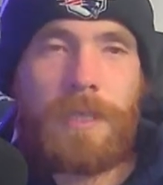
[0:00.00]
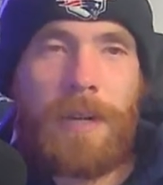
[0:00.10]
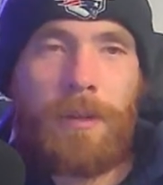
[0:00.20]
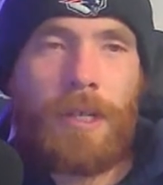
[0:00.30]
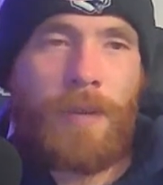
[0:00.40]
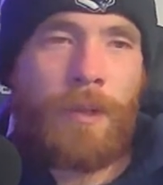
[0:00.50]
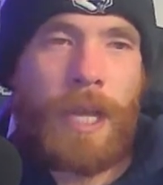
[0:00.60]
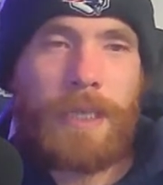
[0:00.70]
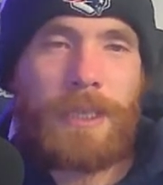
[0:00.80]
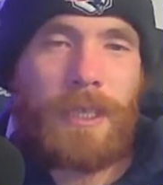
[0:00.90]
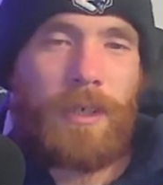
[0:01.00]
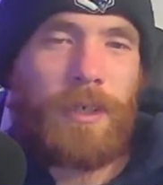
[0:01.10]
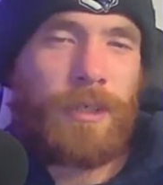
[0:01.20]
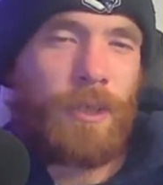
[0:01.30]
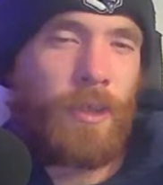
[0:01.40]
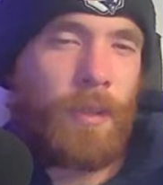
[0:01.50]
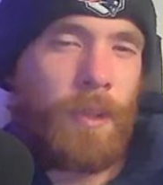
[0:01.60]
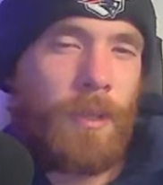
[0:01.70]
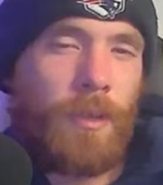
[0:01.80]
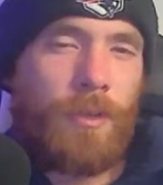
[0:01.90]
It's not really ever that serious, you know what I
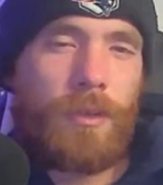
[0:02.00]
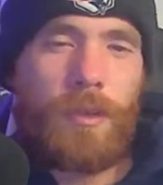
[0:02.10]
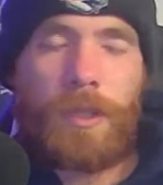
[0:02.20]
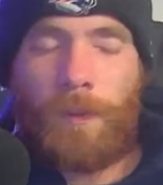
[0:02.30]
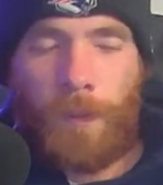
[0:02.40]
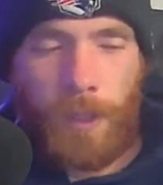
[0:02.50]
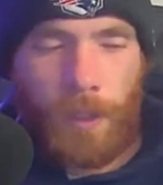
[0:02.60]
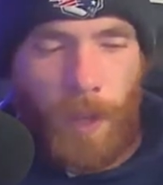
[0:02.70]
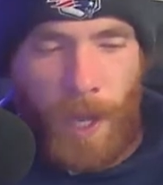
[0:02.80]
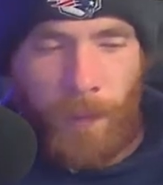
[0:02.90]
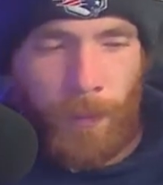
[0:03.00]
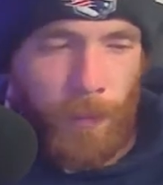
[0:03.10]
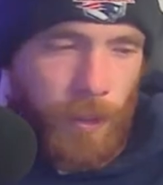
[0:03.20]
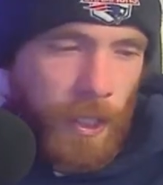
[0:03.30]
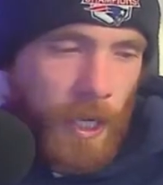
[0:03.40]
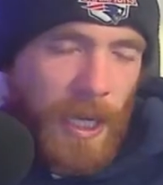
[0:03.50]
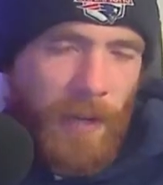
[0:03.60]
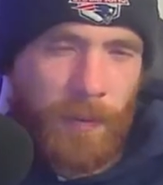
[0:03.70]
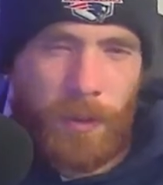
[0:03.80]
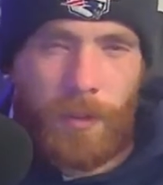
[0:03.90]
mean? Usually you're laughing with the guy
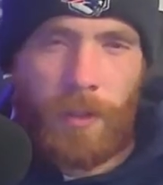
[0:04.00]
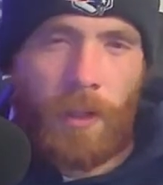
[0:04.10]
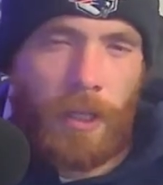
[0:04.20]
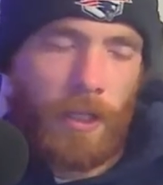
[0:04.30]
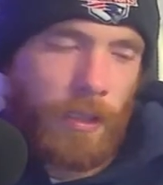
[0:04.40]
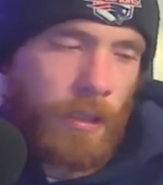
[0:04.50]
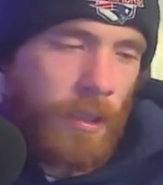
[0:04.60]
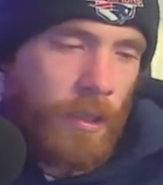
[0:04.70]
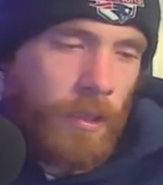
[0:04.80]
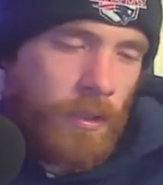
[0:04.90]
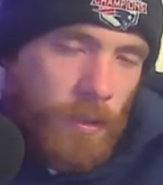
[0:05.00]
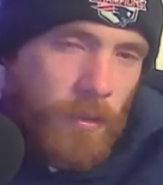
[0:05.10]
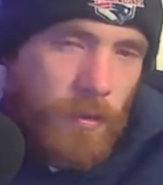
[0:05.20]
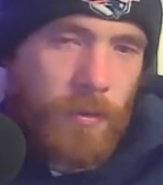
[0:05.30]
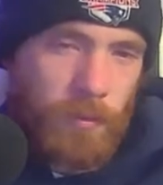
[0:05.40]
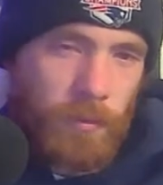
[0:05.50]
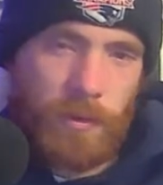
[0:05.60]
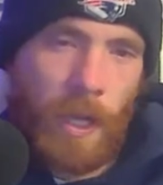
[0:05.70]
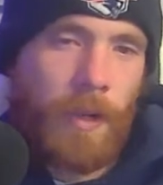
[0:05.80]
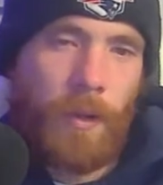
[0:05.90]
after you're like
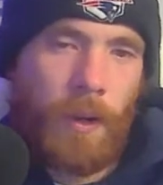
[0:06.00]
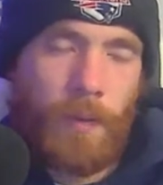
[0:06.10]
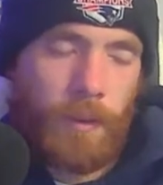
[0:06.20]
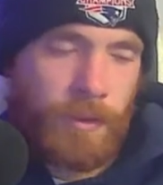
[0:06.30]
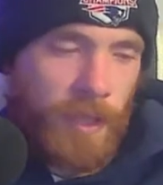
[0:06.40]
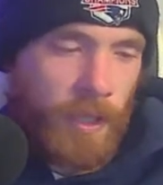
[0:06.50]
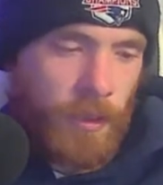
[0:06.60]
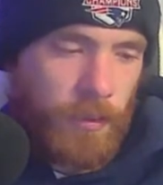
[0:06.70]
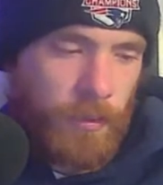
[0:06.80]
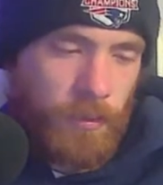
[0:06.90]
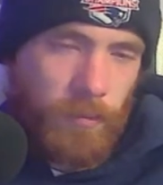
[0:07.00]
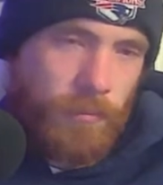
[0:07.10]
standing there for a second.